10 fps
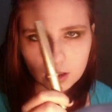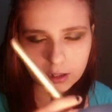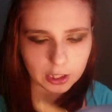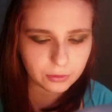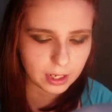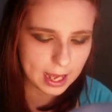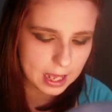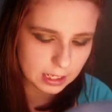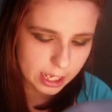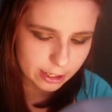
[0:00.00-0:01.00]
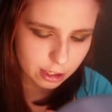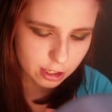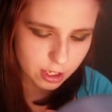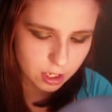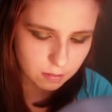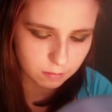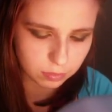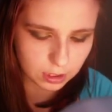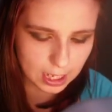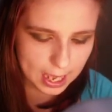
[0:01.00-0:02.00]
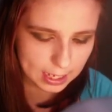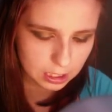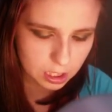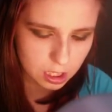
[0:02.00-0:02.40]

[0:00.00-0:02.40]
liquid eyeliner in black